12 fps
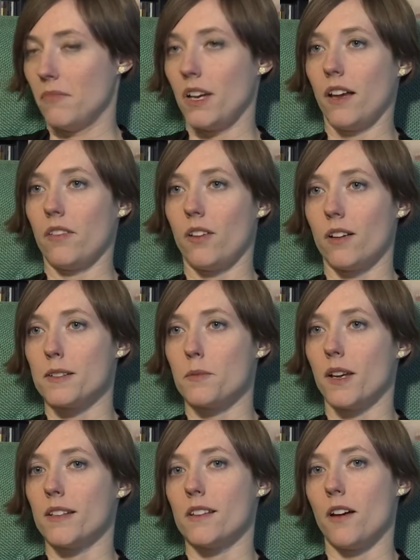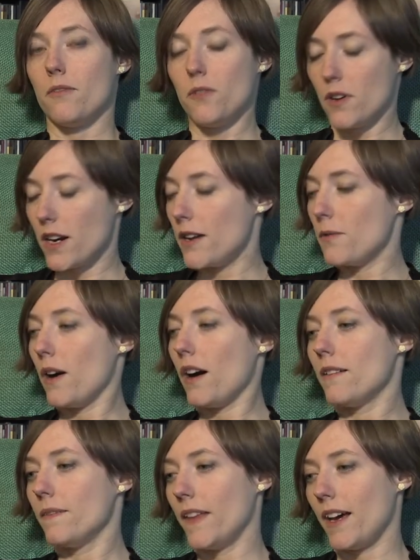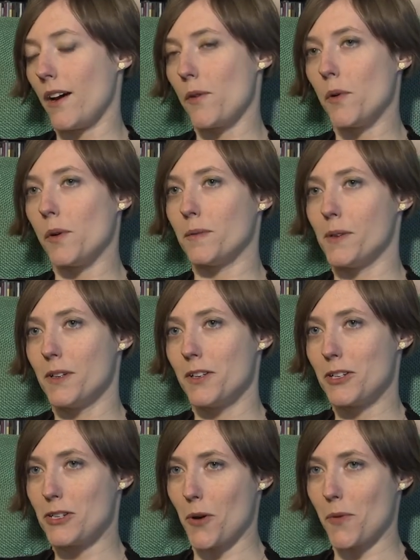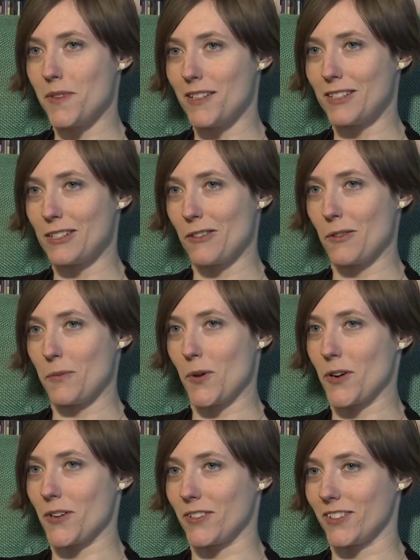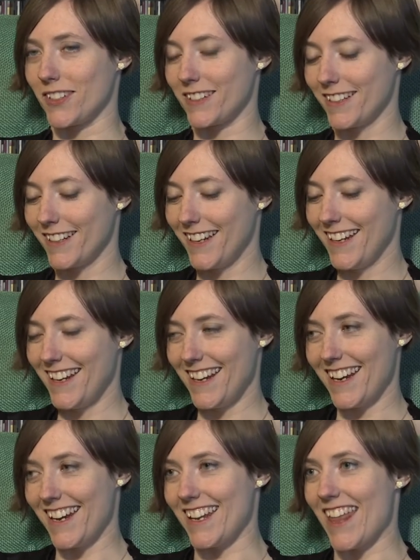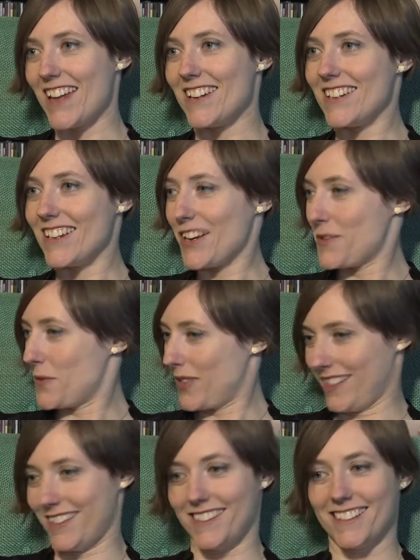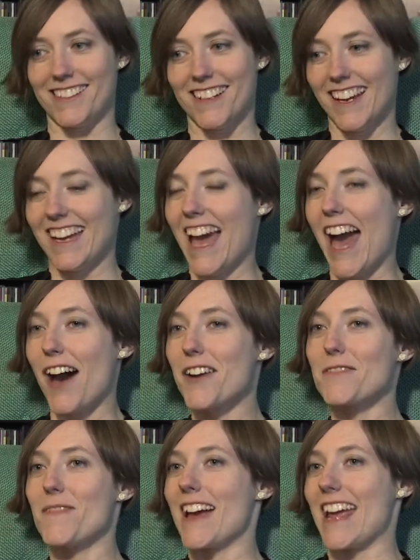I thought to myself, all right, well, I will show these to the world. And then it was out of my